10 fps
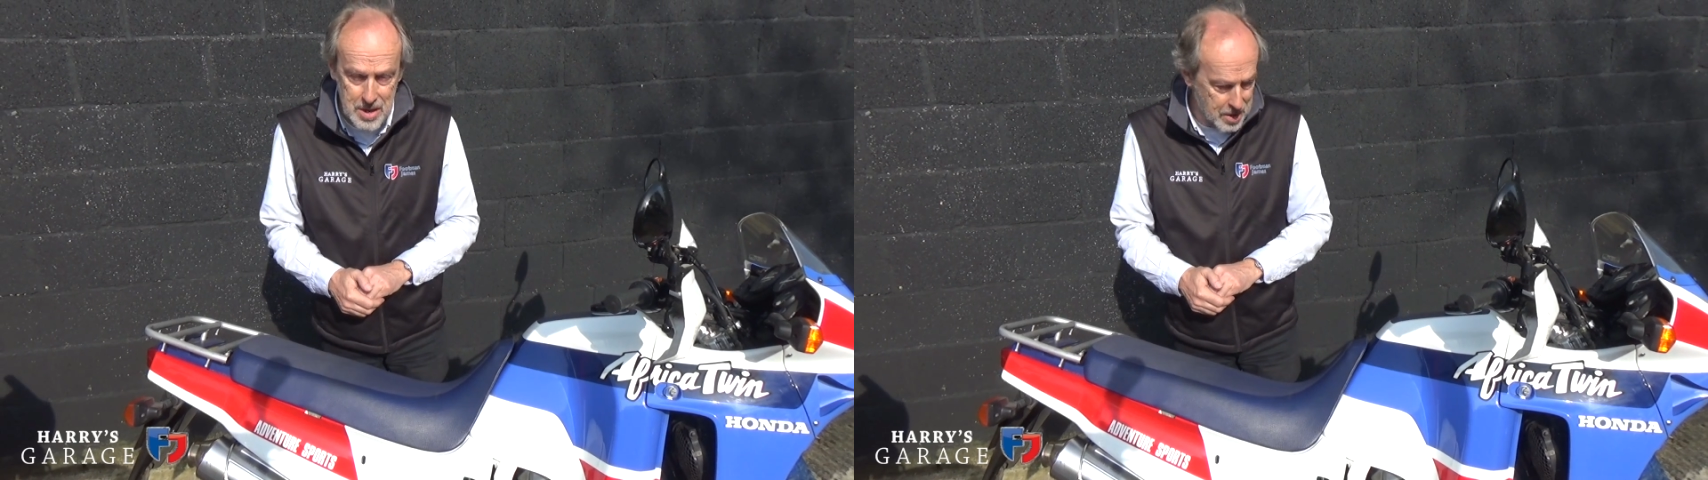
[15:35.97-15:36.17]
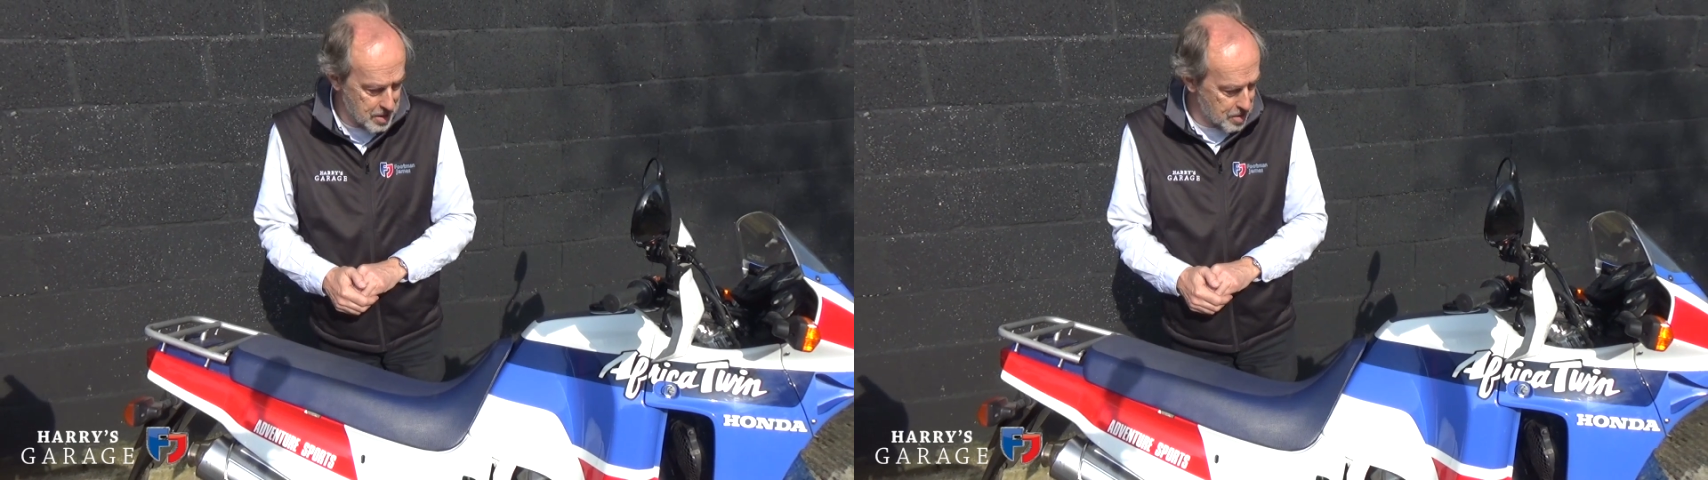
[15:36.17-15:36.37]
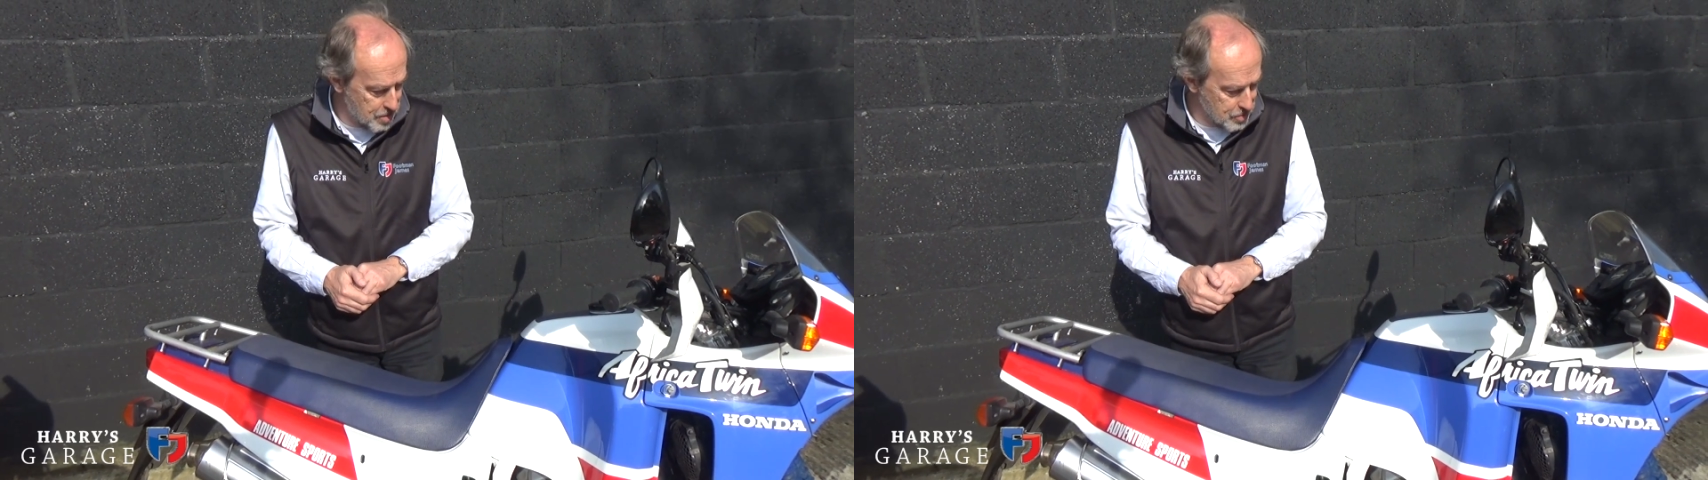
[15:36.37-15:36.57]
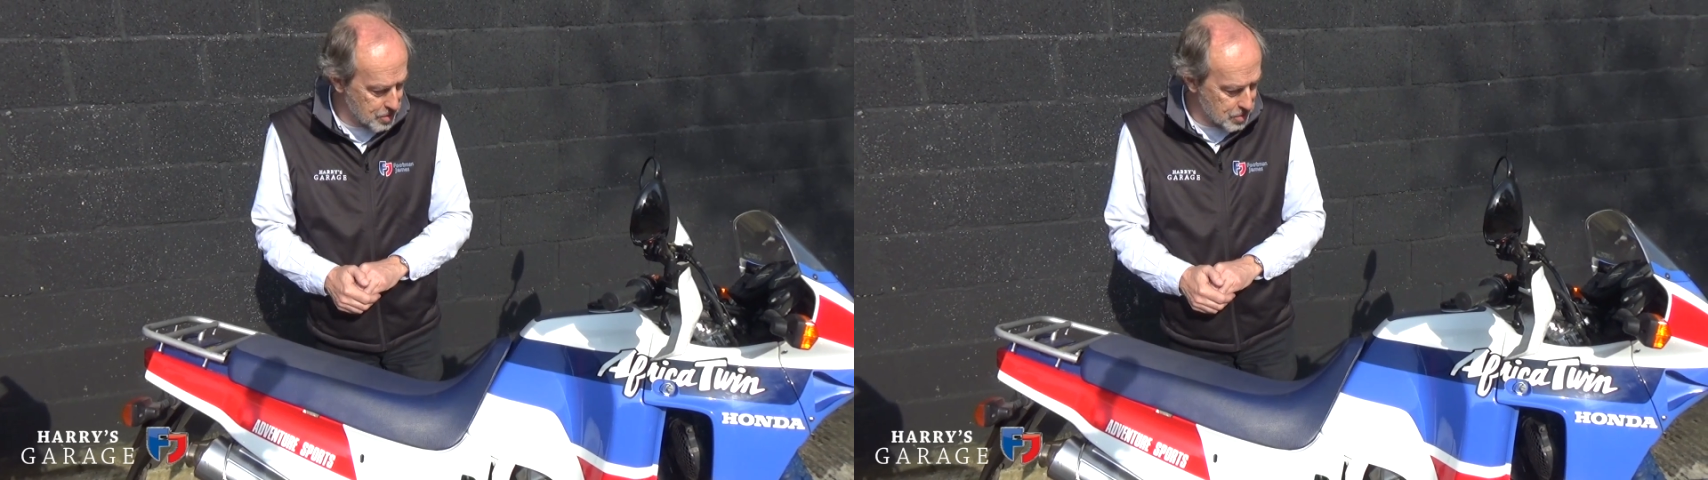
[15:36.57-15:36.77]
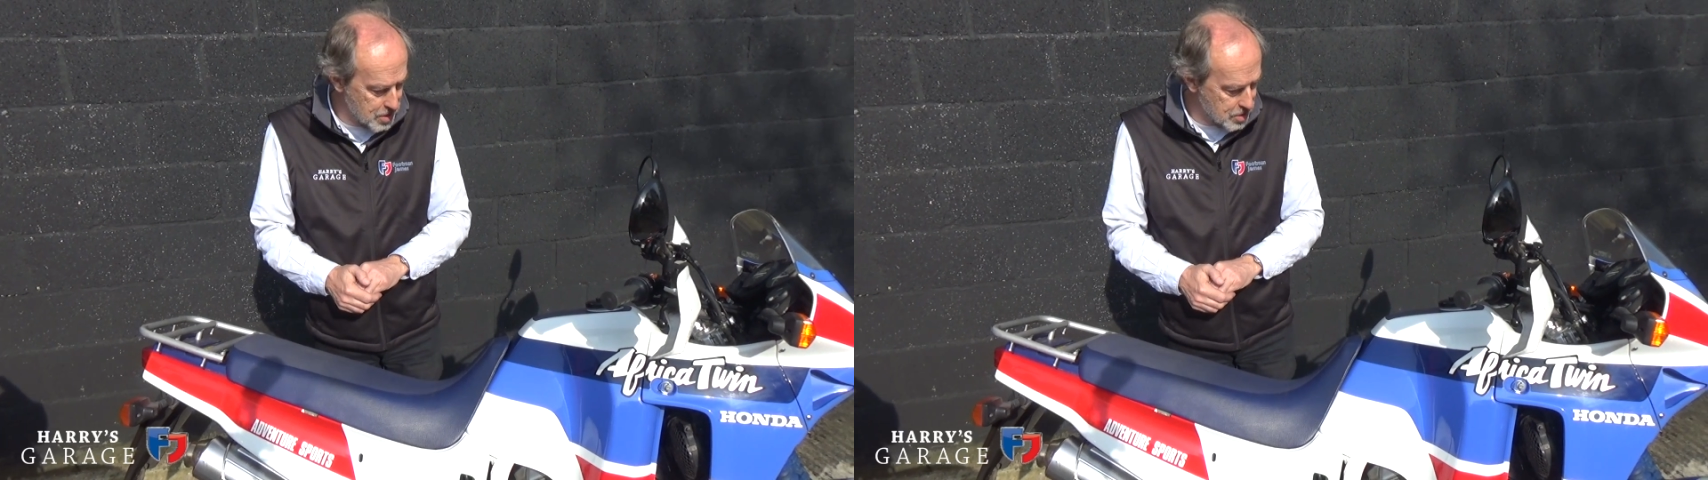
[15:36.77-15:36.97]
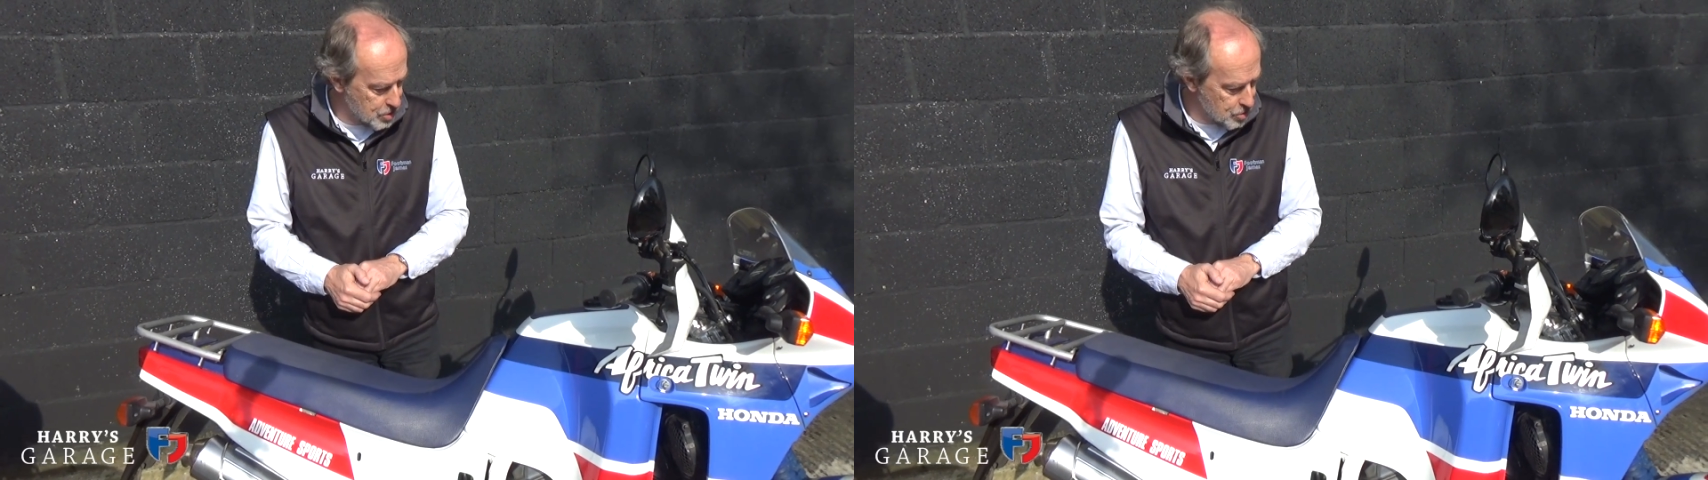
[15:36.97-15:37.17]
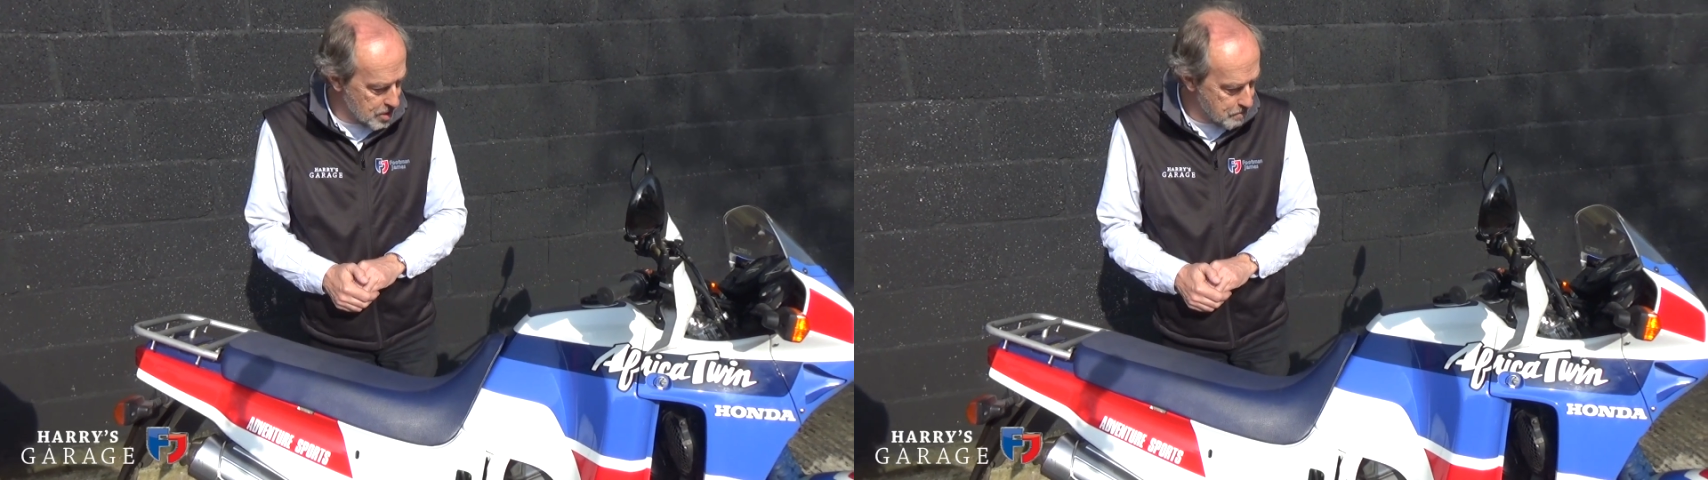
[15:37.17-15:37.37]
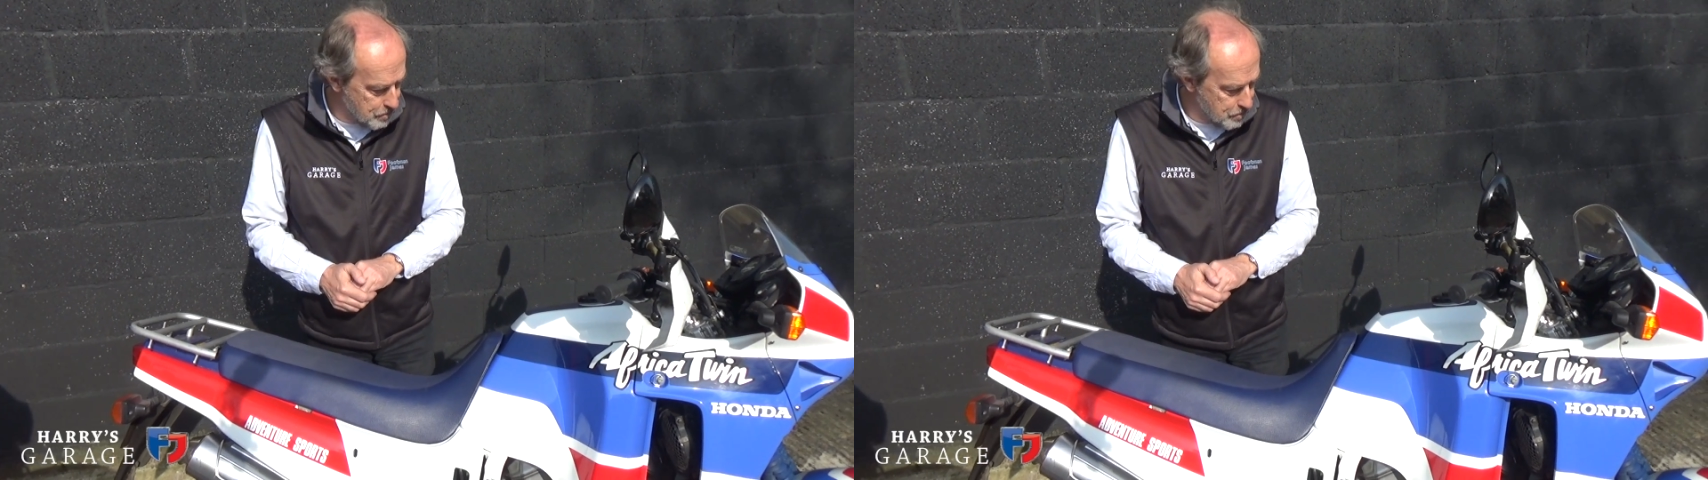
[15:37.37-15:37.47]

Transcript: Honda's history.